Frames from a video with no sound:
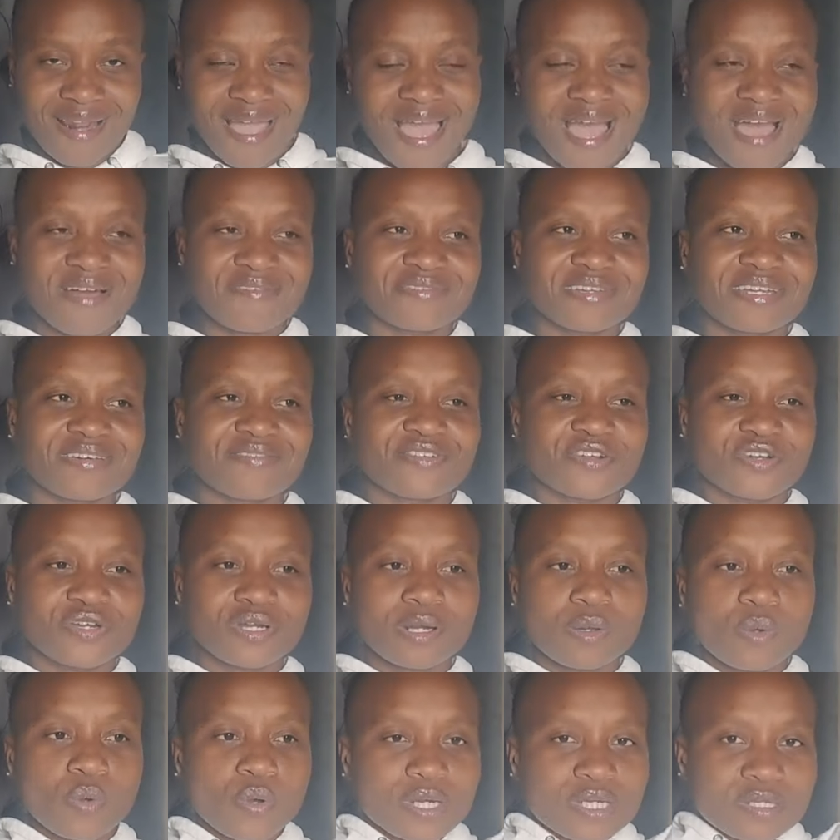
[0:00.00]
I've never
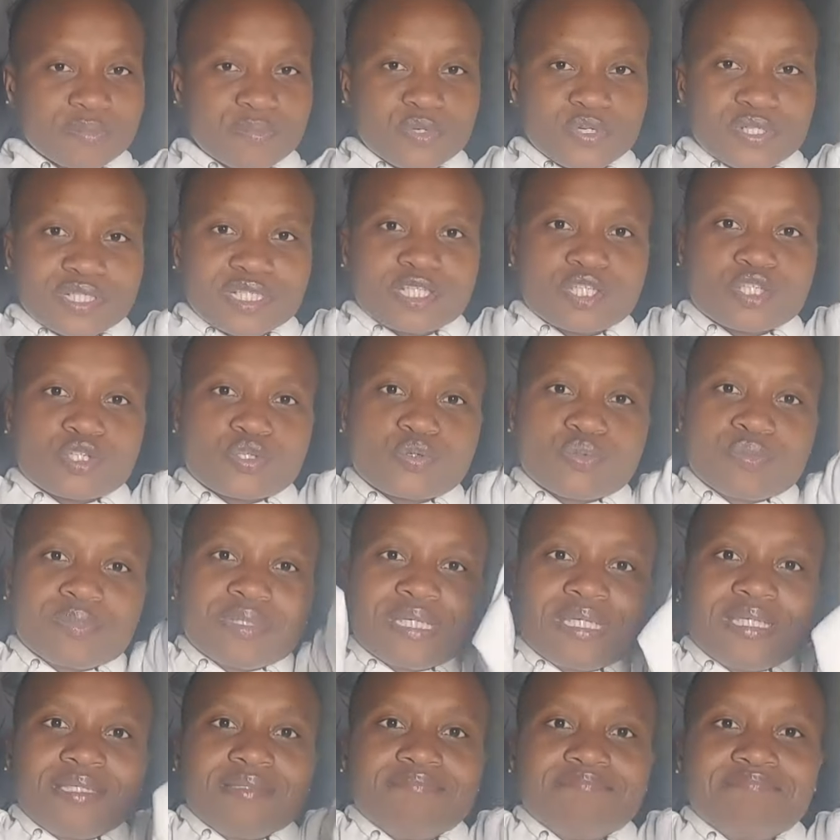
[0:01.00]
really worn it because it's too
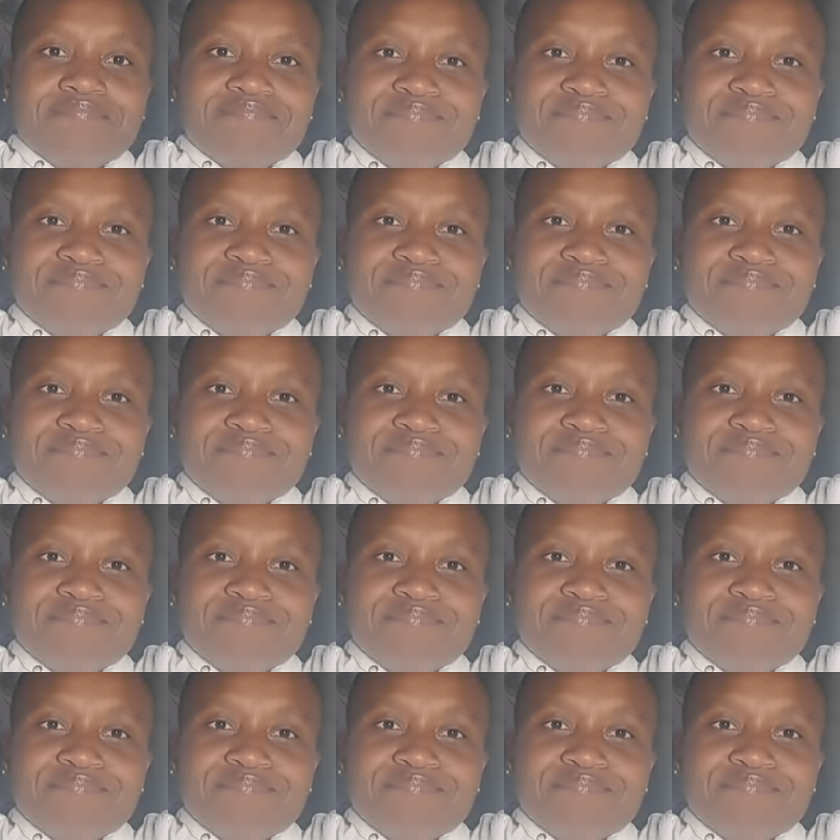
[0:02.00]
big,